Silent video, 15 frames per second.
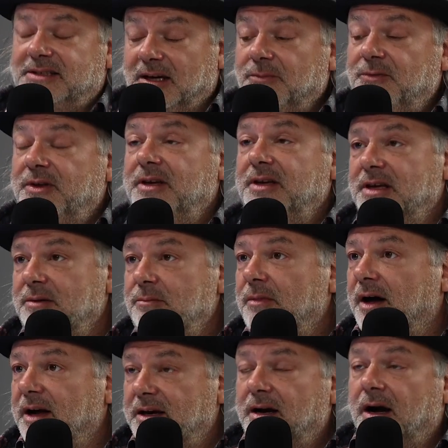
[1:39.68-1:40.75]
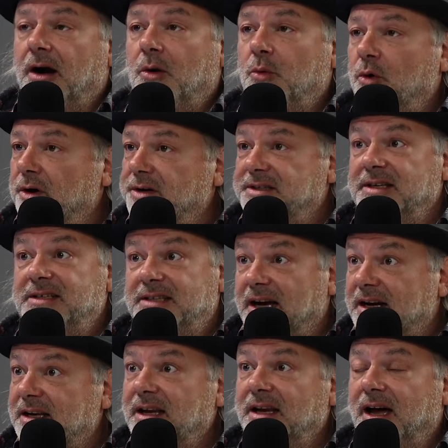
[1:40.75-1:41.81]
Something in my car works
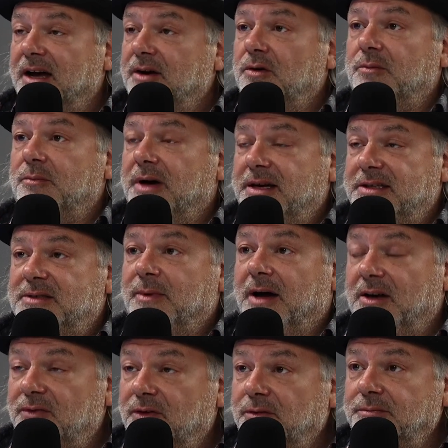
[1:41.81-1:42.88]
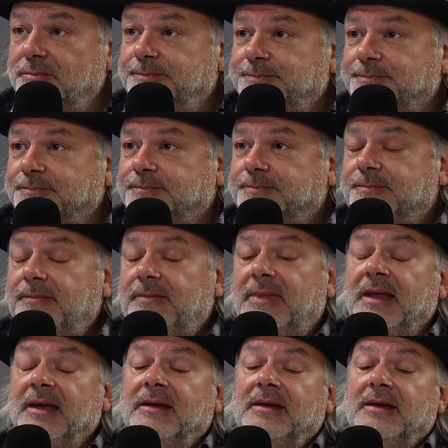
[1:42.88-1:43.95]
exactly like on my smartphone.
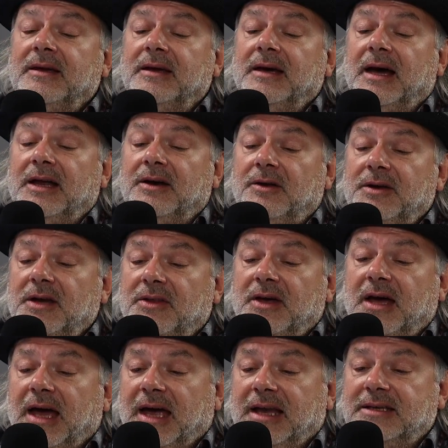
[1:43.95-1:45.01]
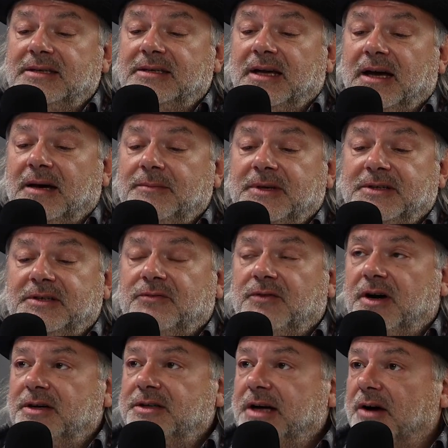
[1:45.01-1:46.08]
And on the other hand, it's a
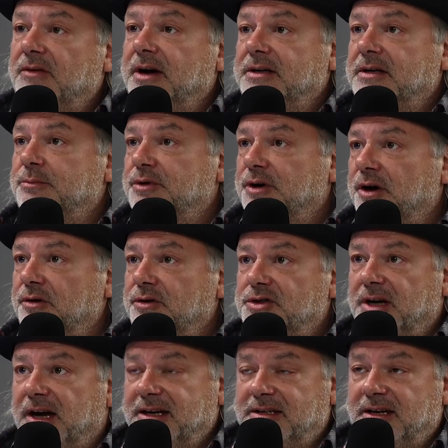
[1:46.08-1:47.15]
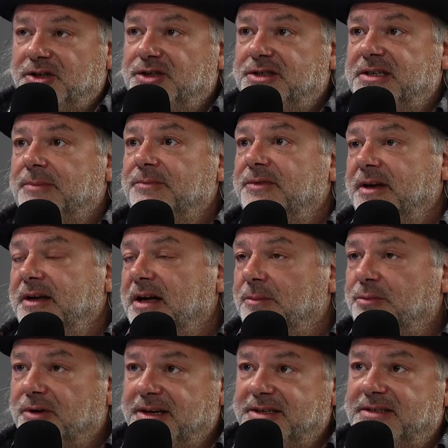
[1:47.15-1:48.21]
very direct approach. I touch something, I
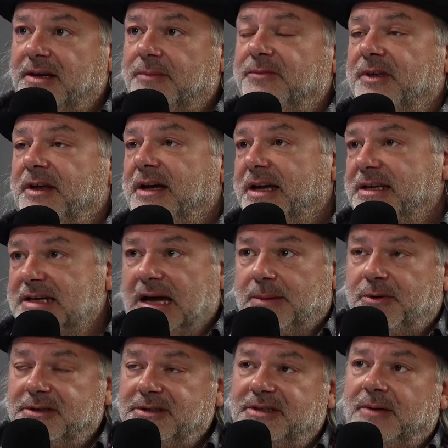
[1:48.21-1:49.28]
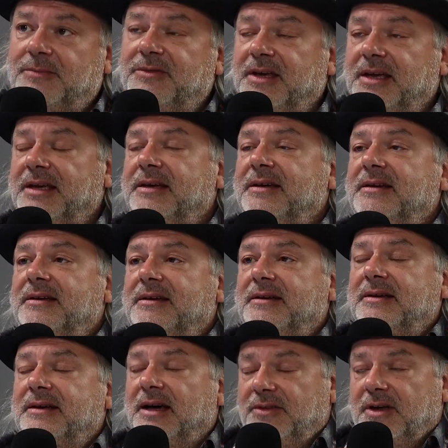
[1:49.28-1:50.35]
press something, I tap on something,
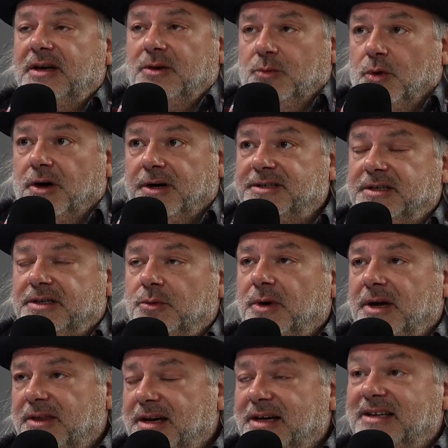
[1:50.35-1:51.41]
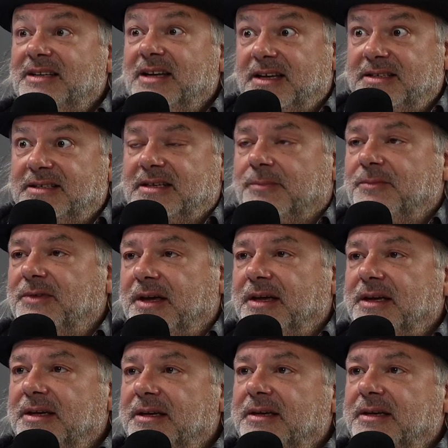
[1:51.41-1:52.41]
and then it works in a way, then it does something.